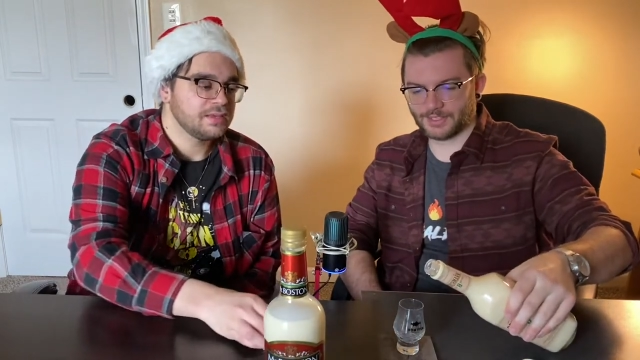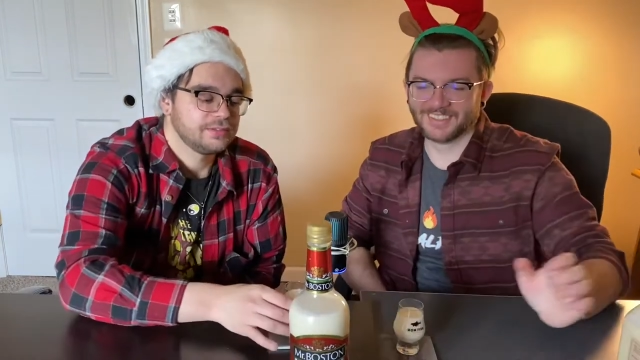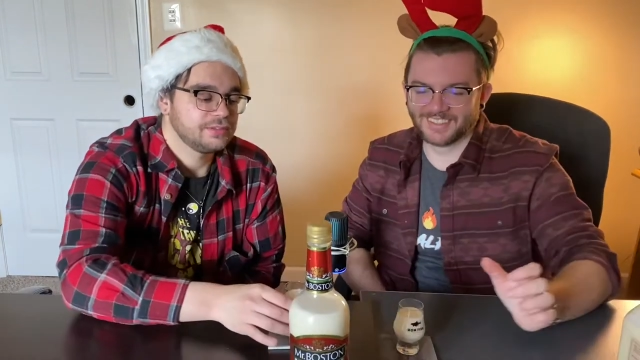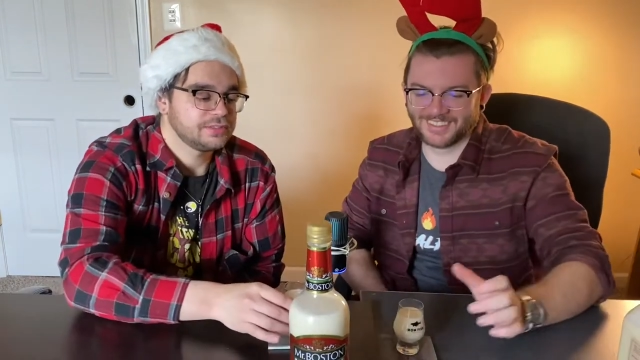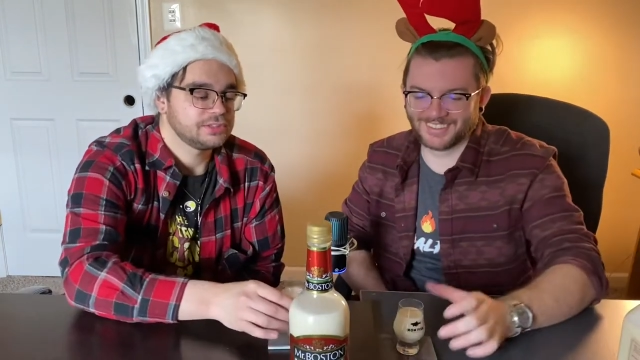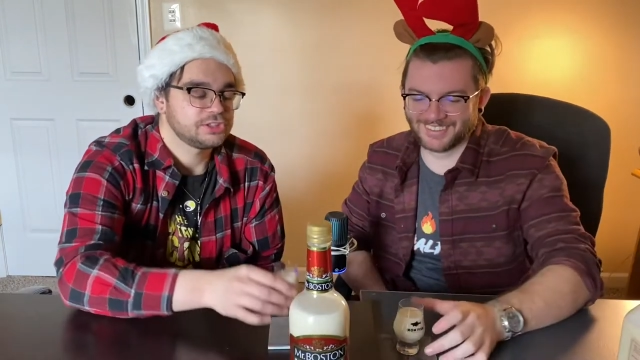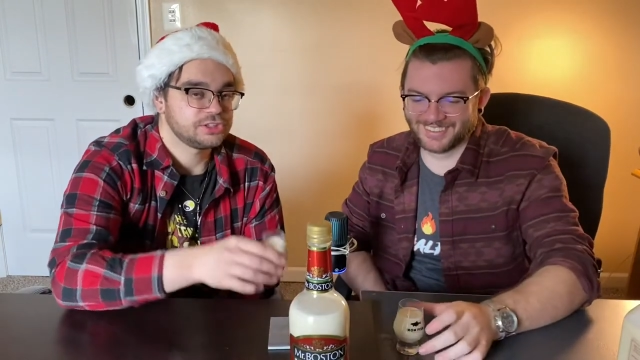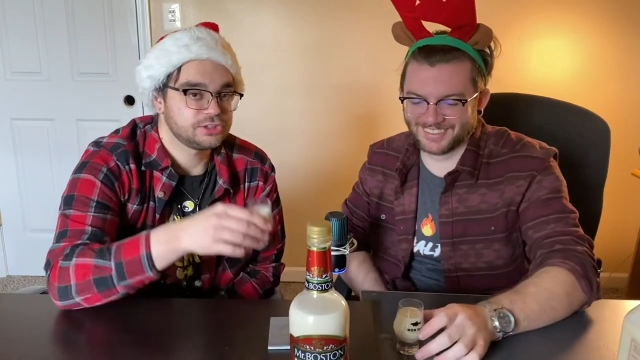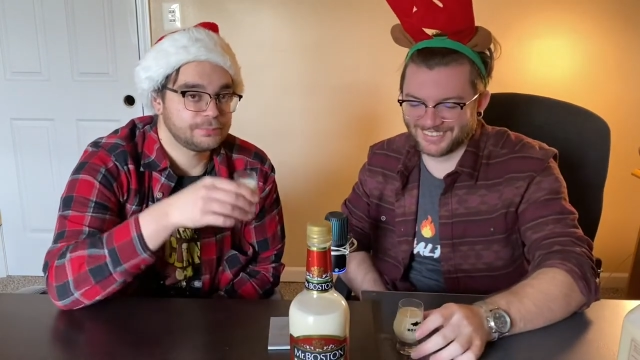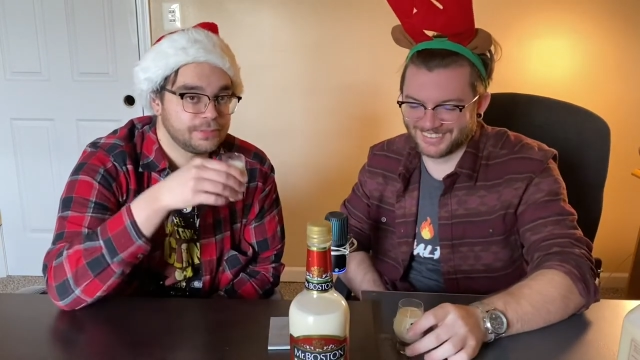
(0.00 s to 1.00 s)

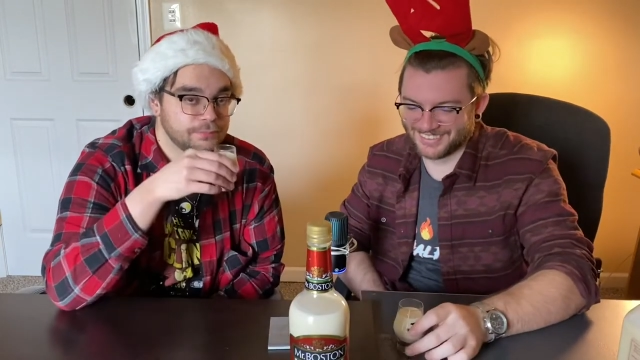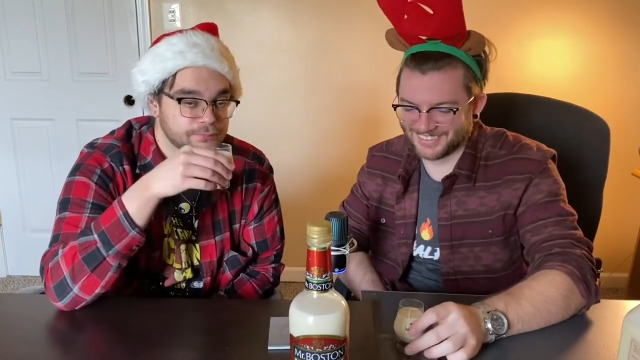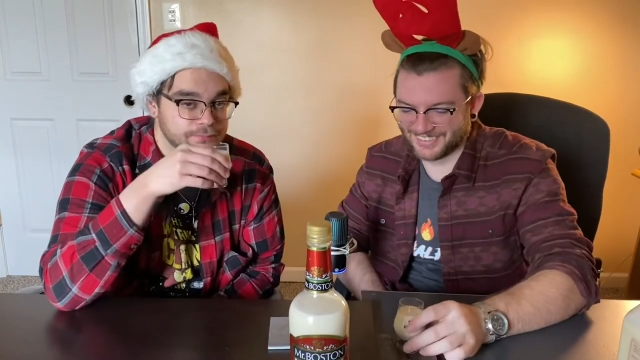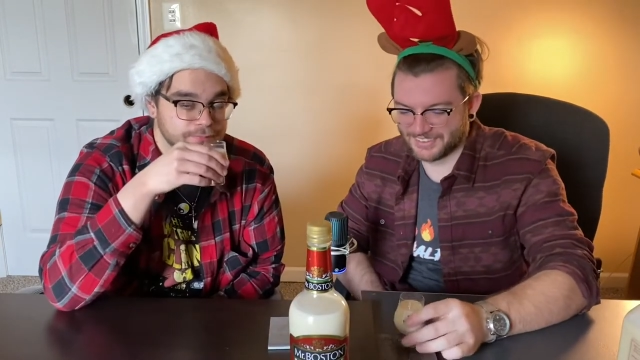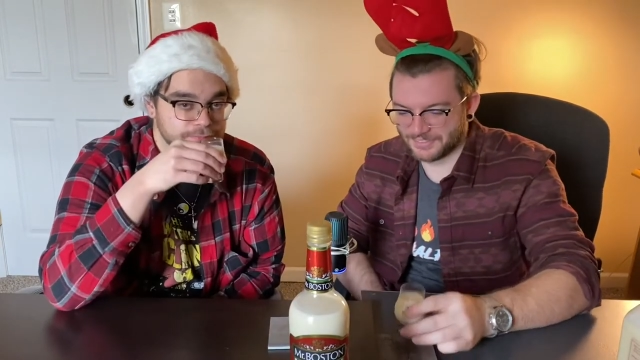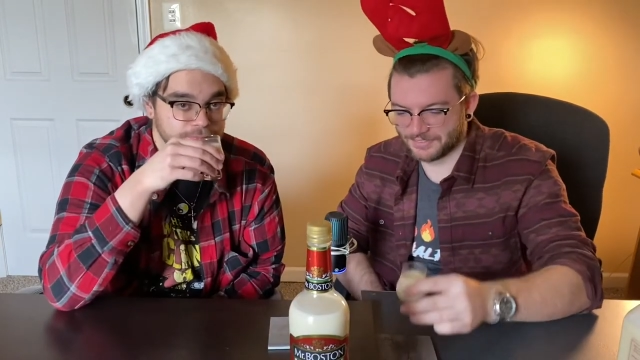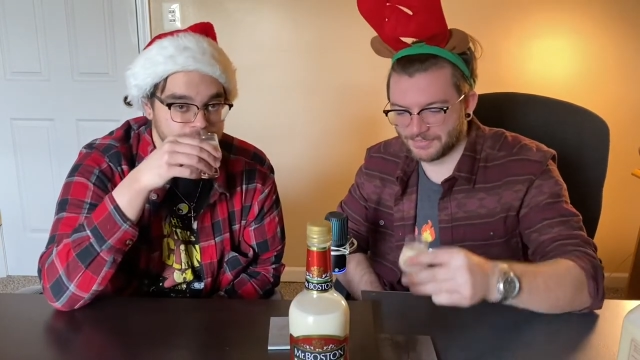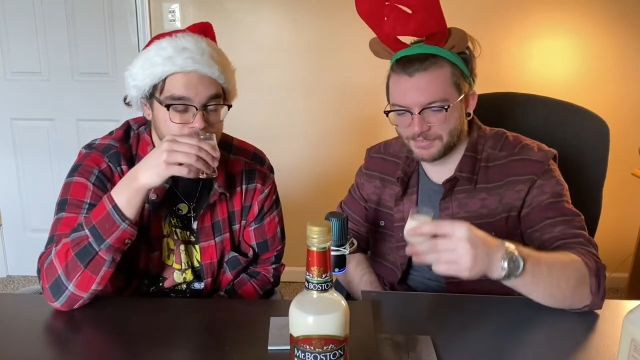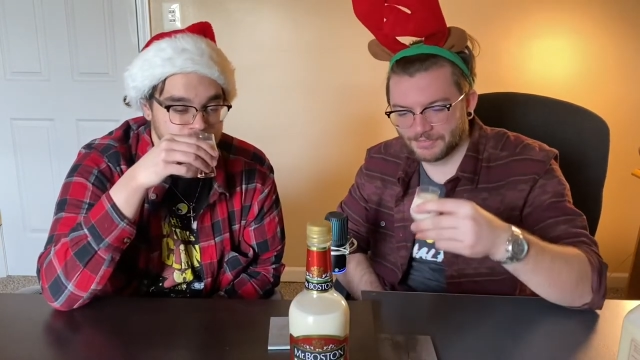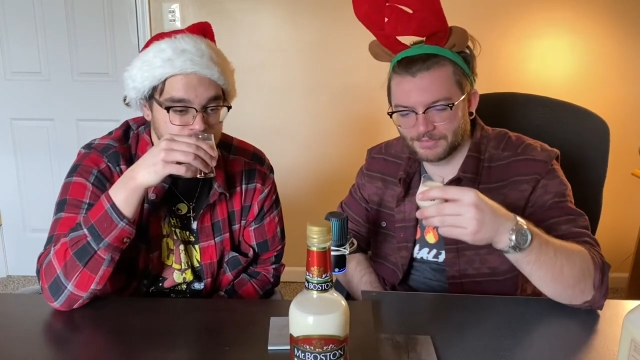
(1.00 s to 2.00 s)

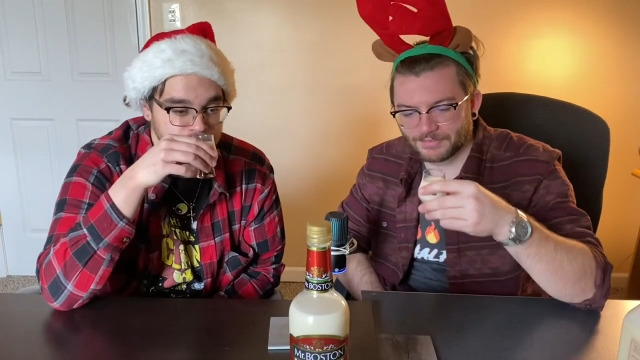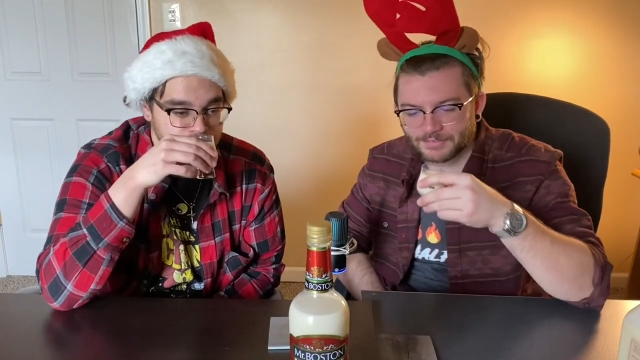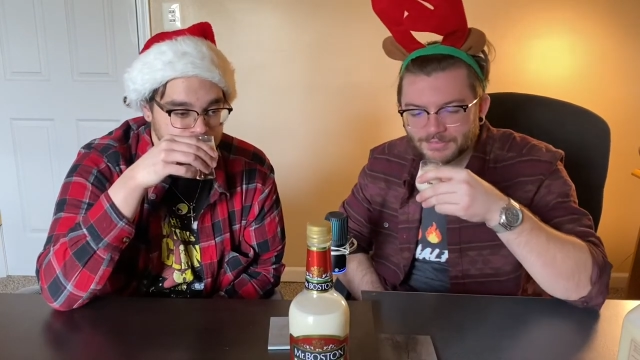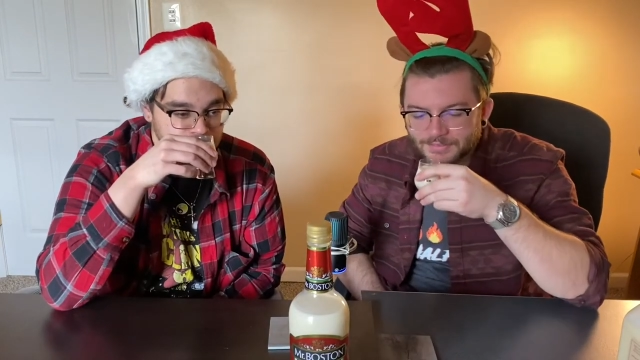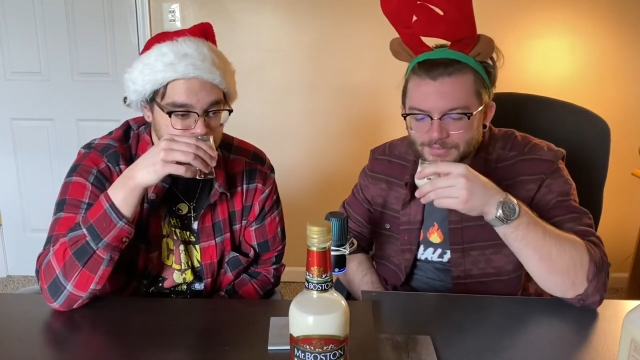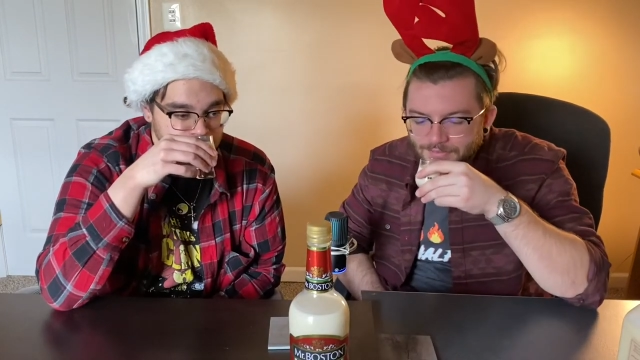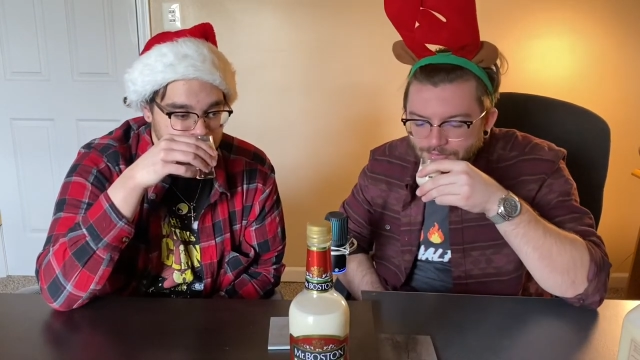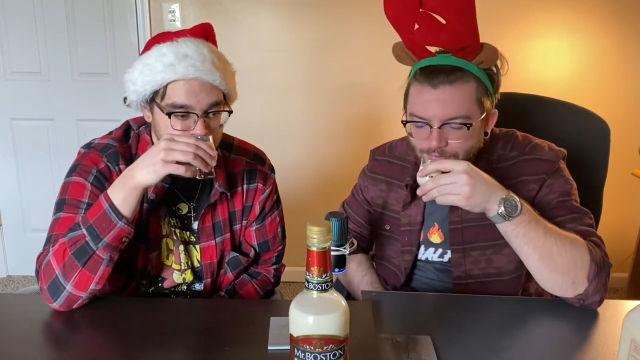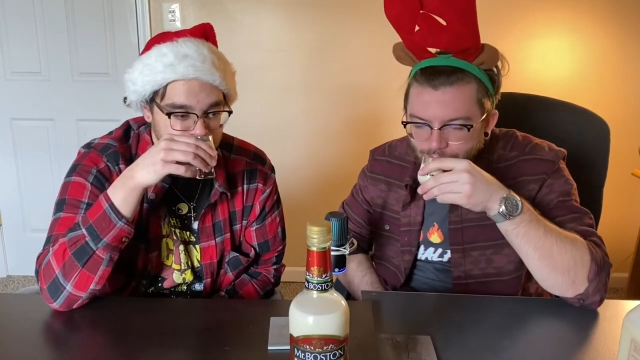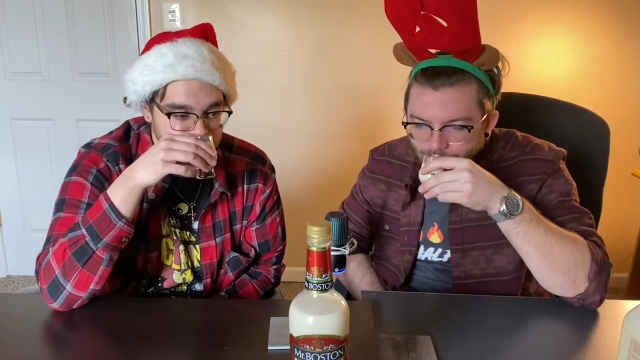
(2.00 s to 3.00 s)

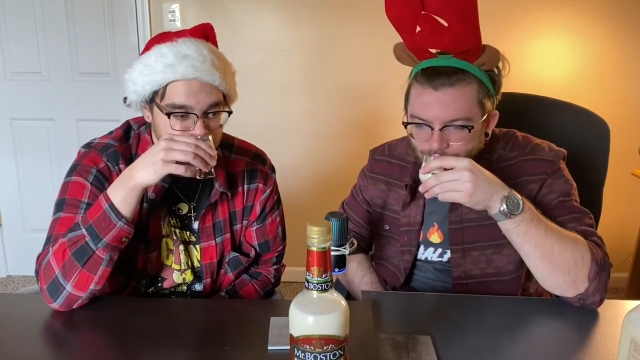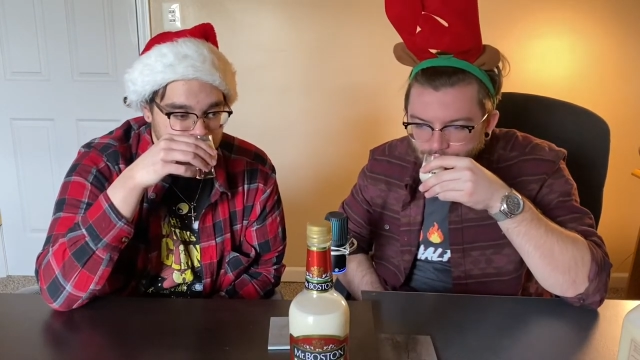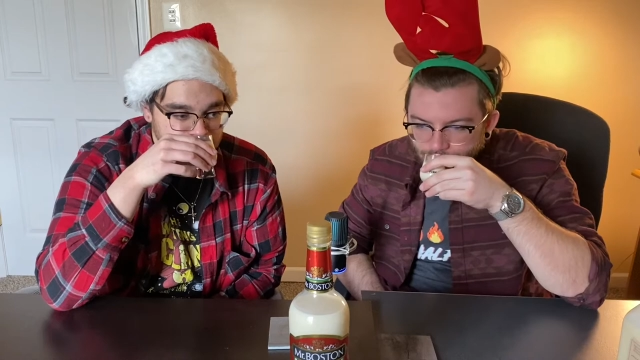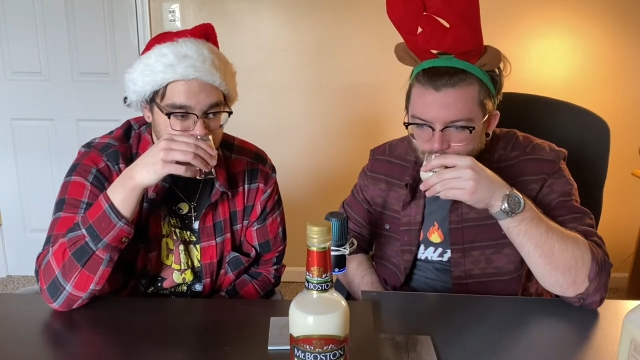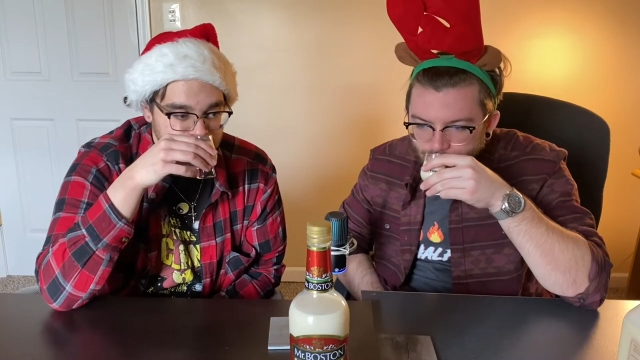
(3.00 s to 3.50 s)
(no one is talking)